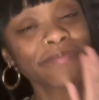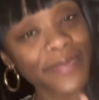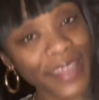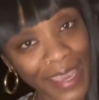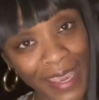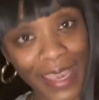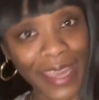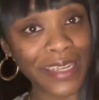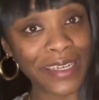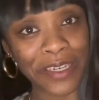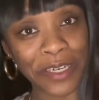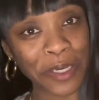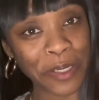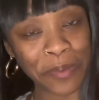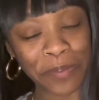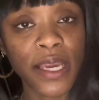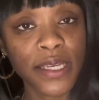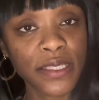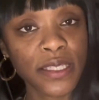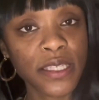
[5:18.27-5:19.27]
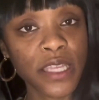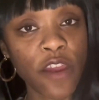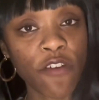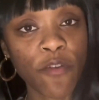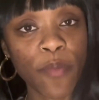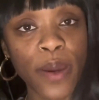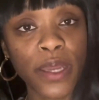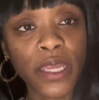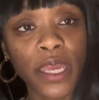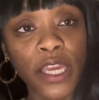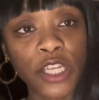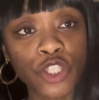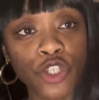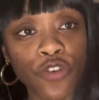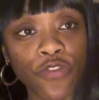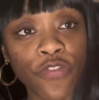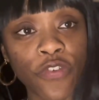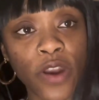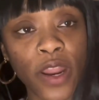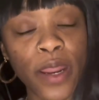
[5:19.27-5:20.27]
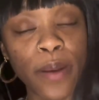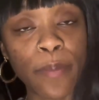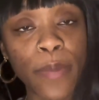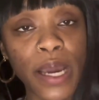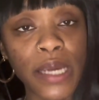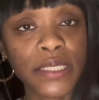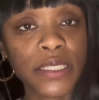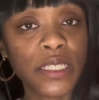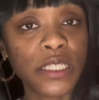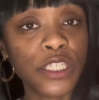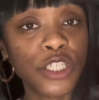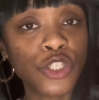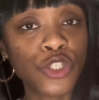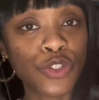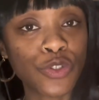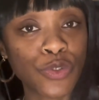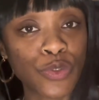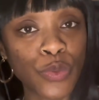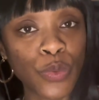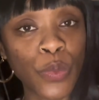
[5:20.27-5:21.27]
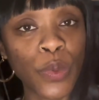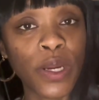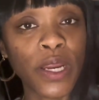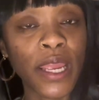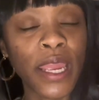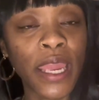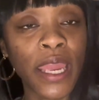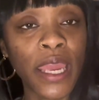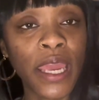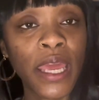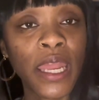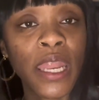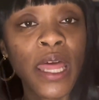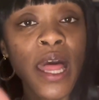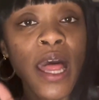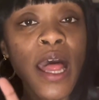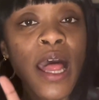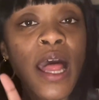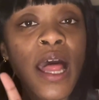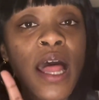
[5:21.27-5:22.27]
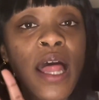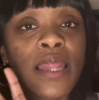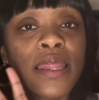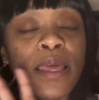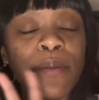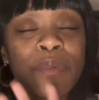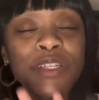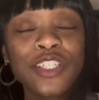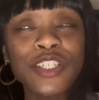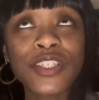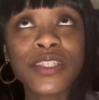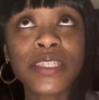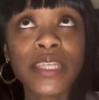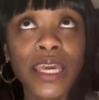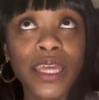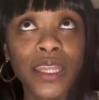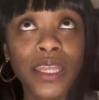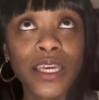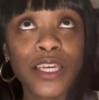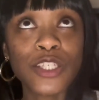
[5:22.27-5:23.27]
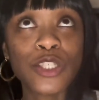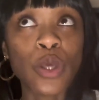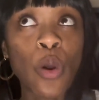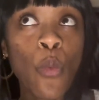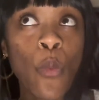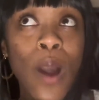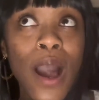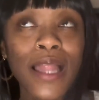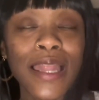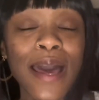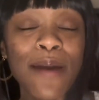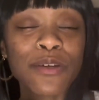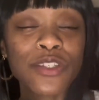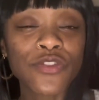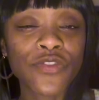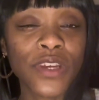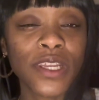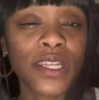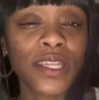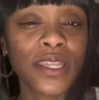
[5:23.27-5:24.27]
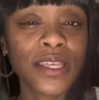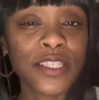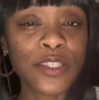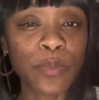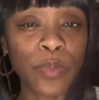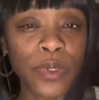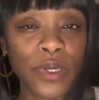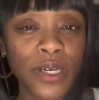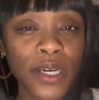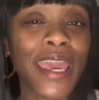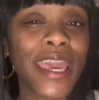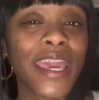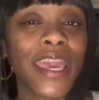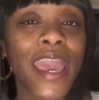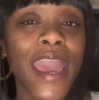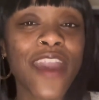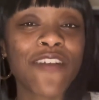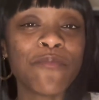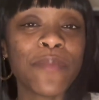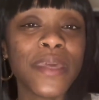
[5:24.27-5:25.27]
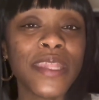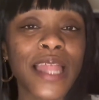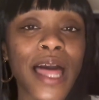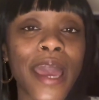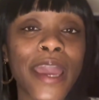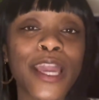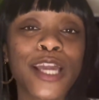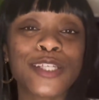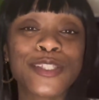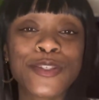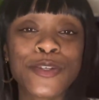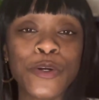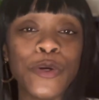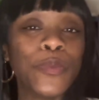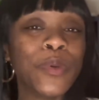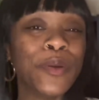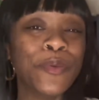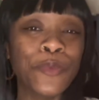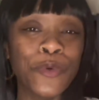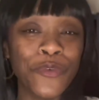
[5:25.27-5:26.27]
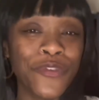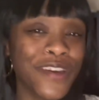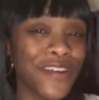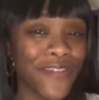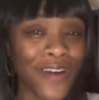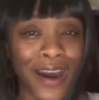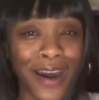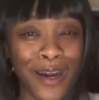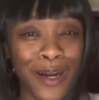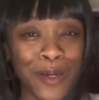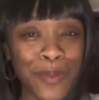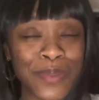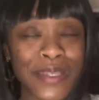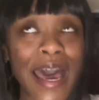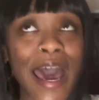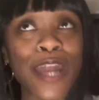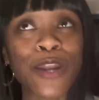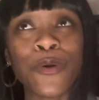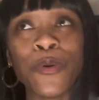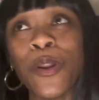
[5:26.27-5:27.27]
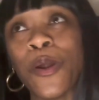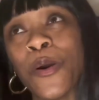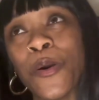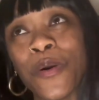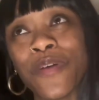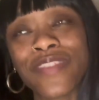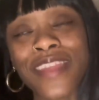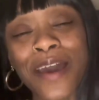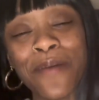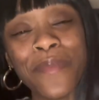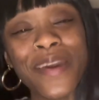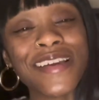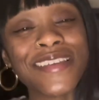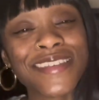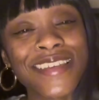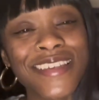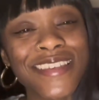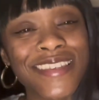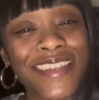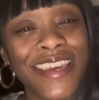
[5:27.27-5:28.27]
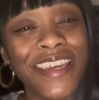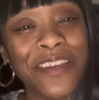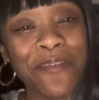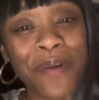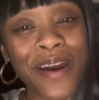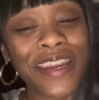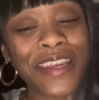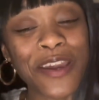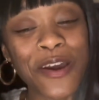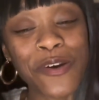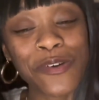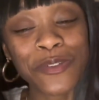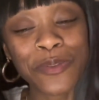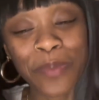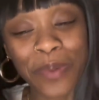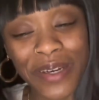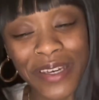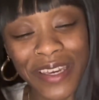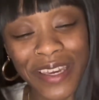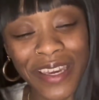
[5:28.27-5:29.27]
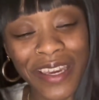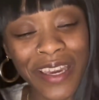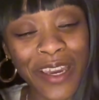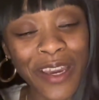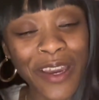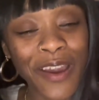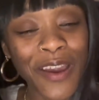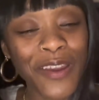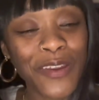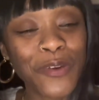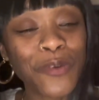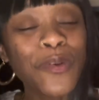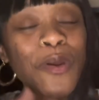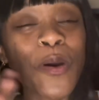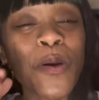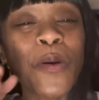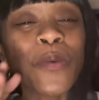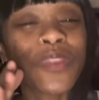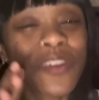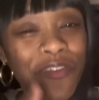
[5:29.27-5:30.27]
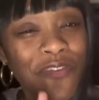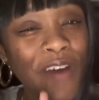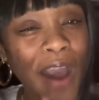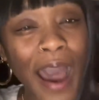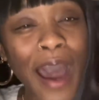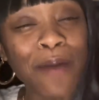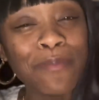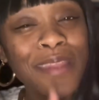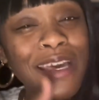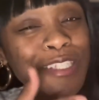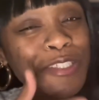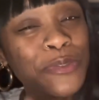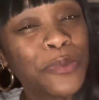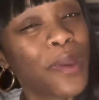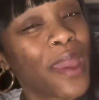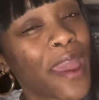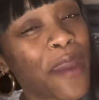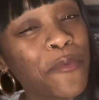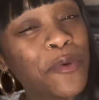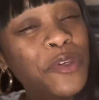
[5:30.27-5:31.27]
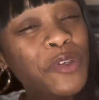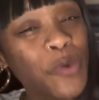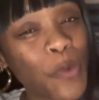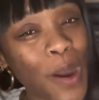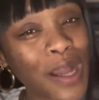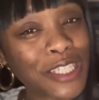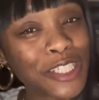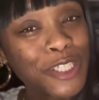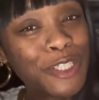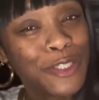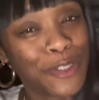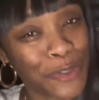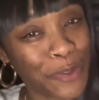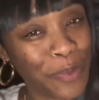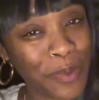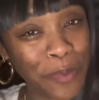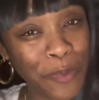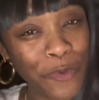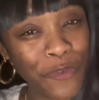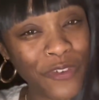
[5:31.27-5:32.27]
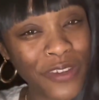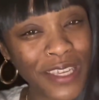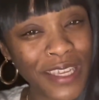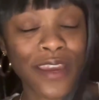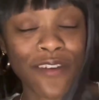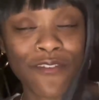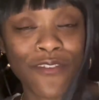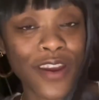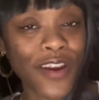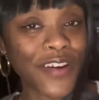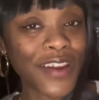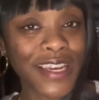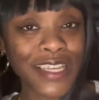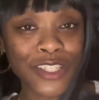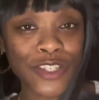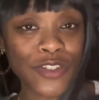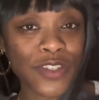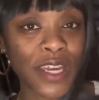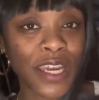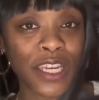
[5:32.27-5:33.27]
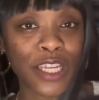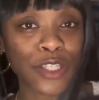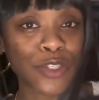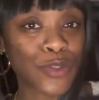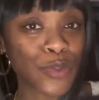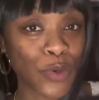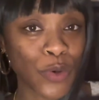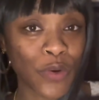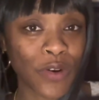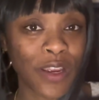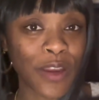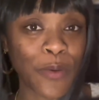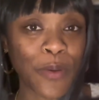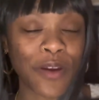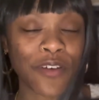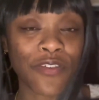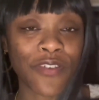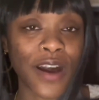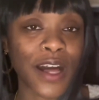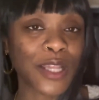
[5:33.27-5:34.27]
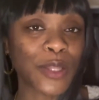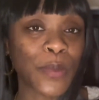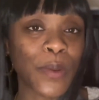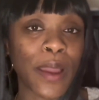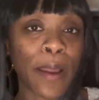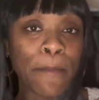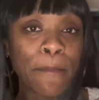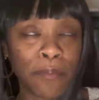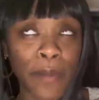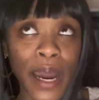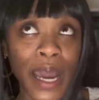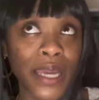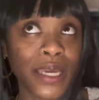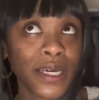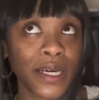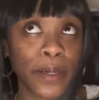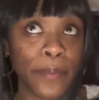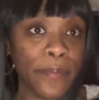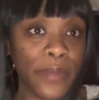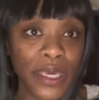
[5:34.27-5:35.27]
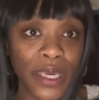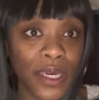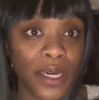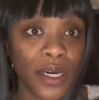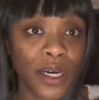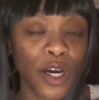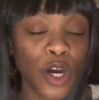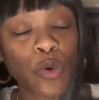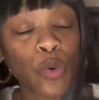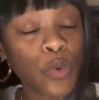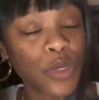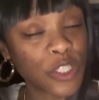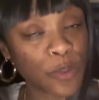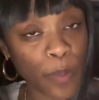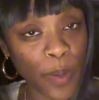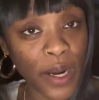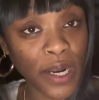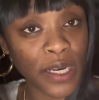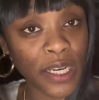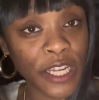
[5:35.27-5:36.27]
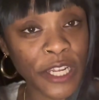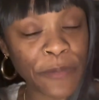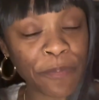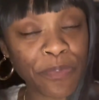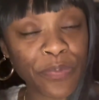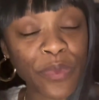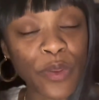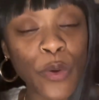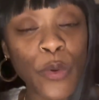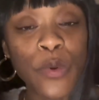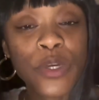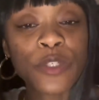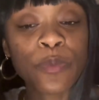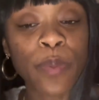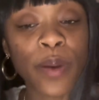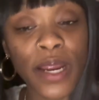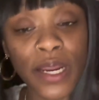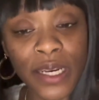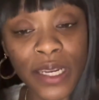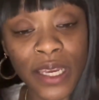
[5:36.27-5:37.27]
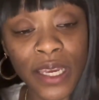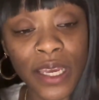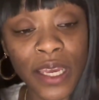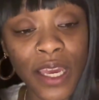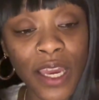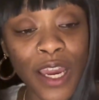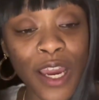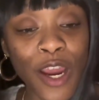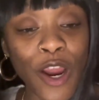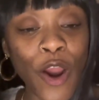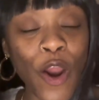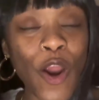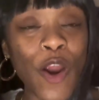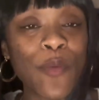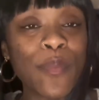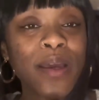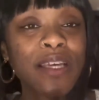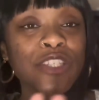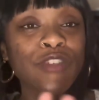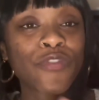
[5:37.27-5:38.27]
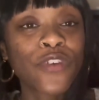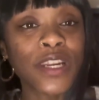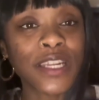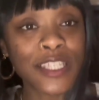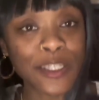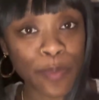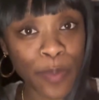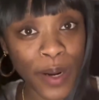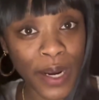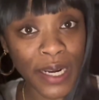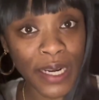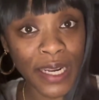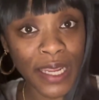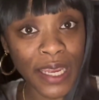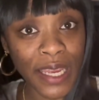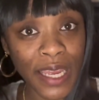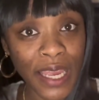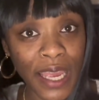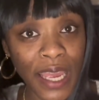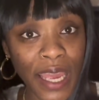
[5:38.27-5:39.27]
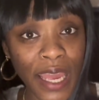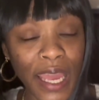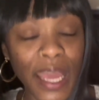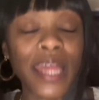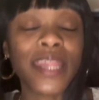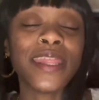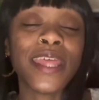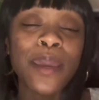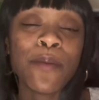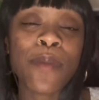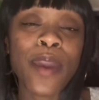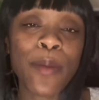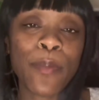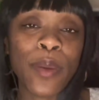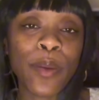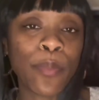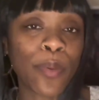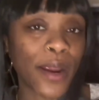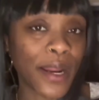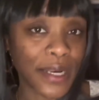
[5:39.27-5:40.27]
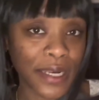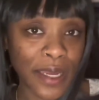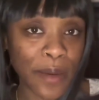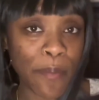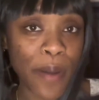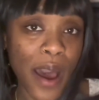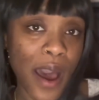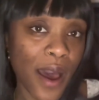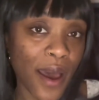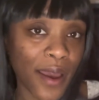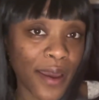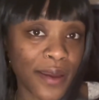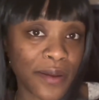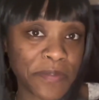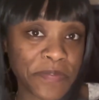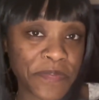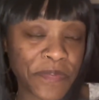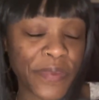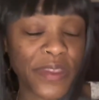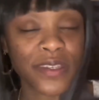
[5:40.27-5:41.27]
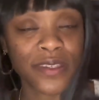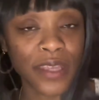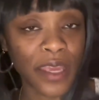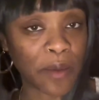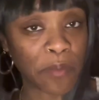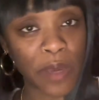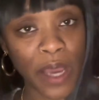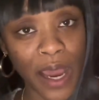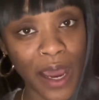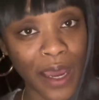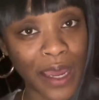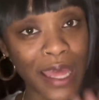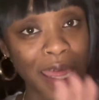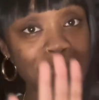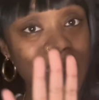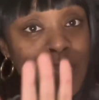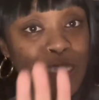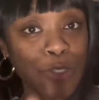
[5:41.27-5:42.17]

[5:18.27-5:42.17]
Ate it up. Next is Everybody Ain't Your Friend by Tanisha Stewart. And let me just say this. While I was reading this book, it gave me like Tubi movie vibes. I don't know if that makes sense to anybody else, but you know the vibe that you get when you're watching a Tubi movie. A very entertaining story. We're following Mia, who is pregnant. Her best friend is pregnant, and they may be pregnant by the same guy. That's